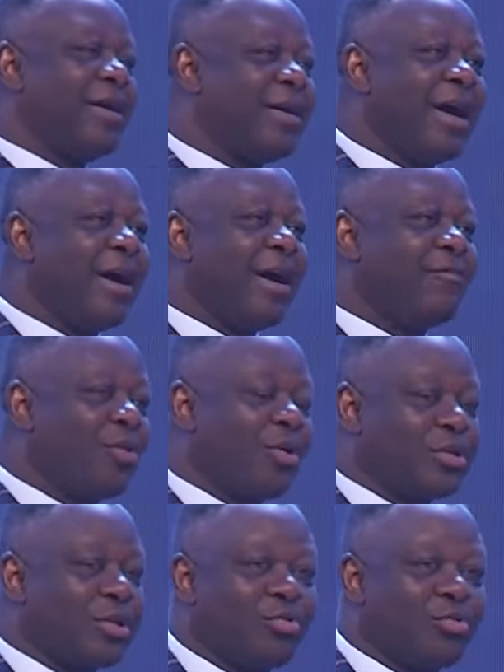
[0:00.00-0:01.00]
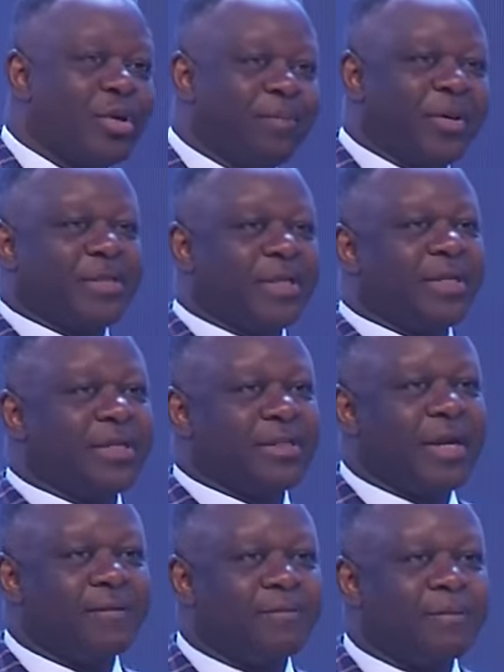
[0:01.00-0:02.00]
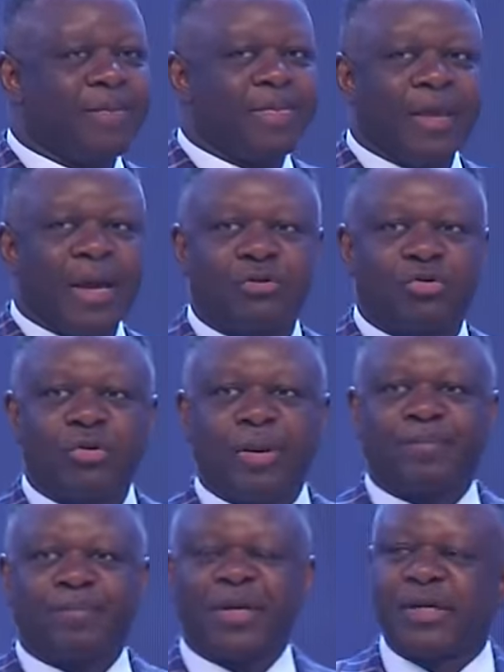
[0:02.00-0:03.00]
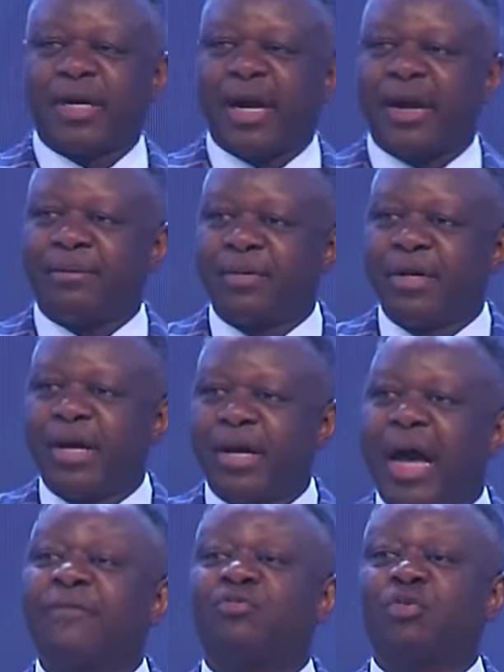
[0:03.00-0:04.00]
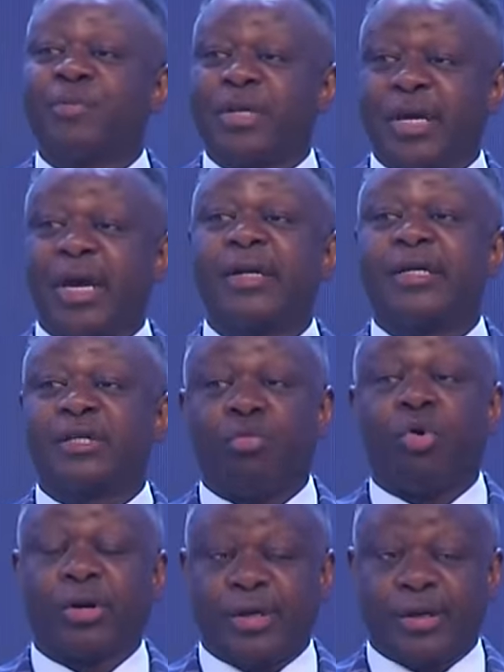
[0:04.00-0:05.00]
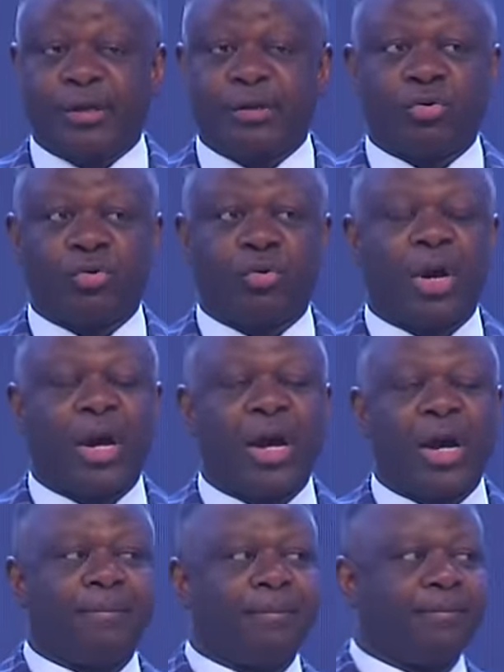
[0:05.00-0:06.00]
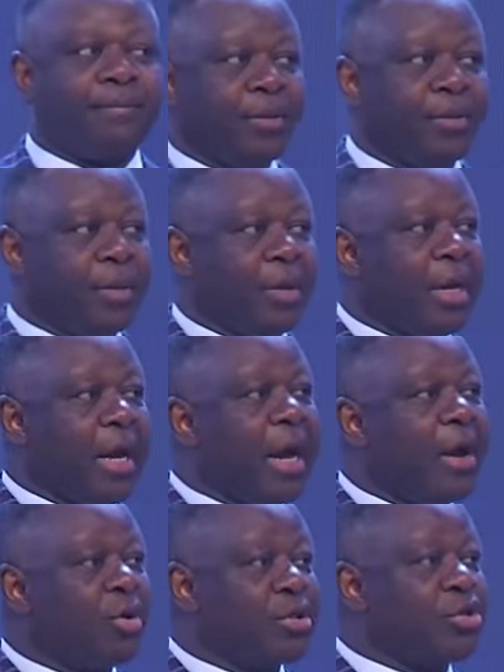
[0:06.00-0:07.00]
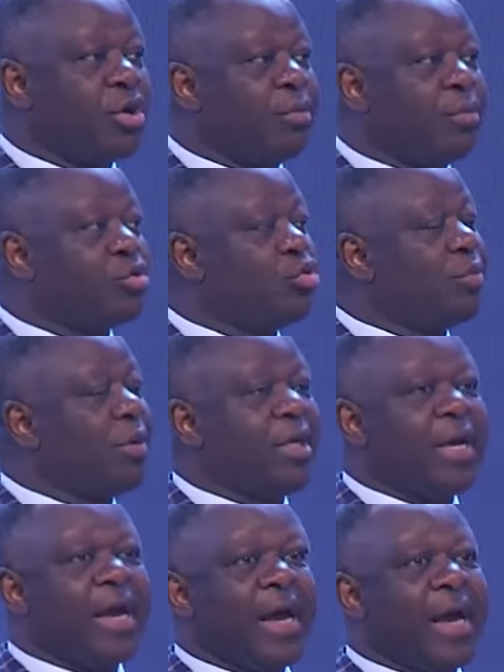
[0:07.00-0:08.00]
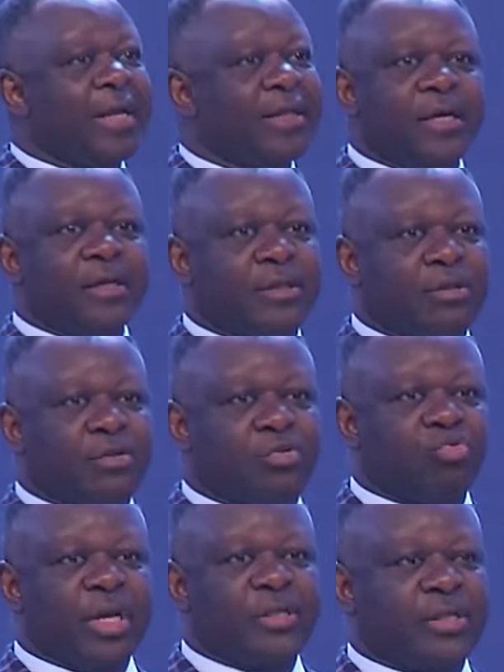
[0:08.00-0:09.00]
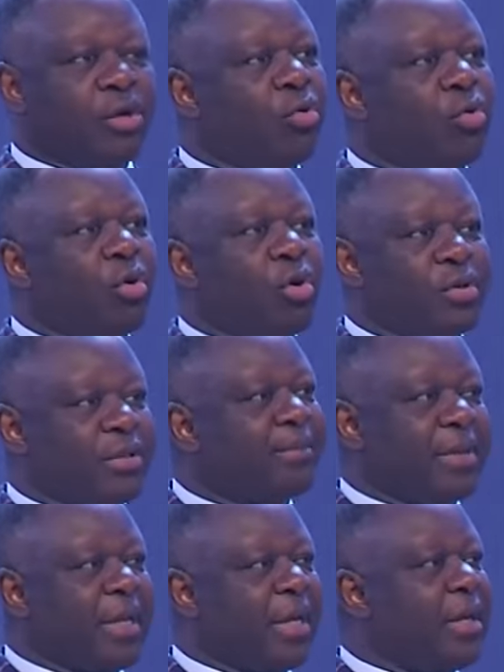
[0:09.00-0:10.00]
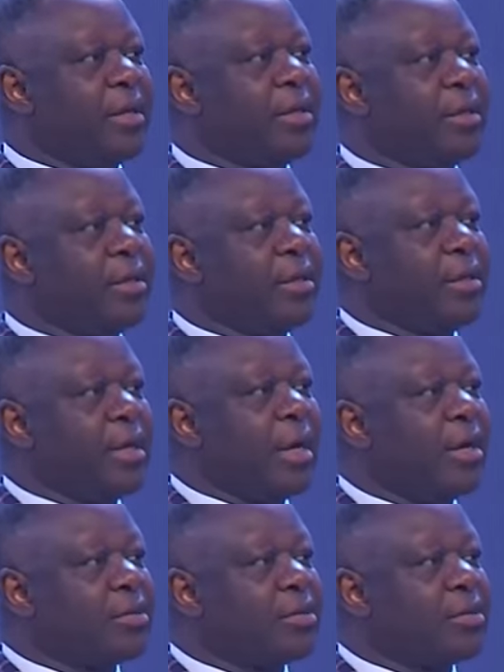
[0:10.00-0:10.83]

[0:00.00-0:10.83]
I've forgotten who the person is. And I told the person, I have to be here this morning. You know, I was summoned to be here, I think, 2 days ago or something. I was